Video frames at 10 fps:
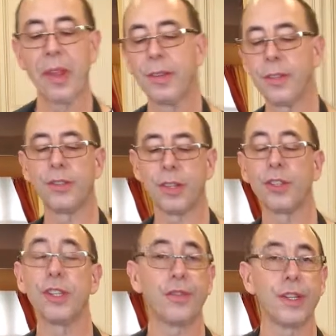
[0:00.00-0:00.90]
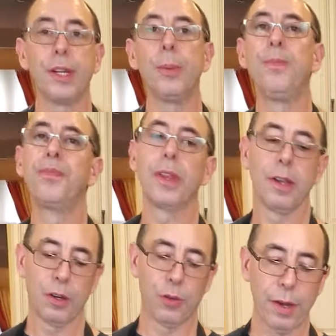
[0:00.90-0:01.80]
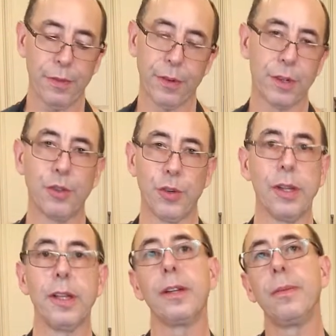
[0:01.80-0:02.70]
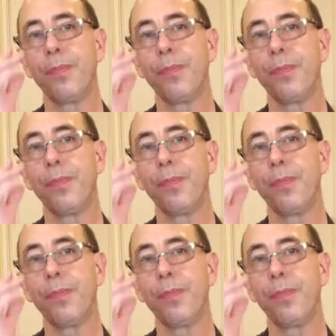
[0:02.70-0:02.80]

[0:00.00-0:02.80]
this dish is for you. Great for grilling.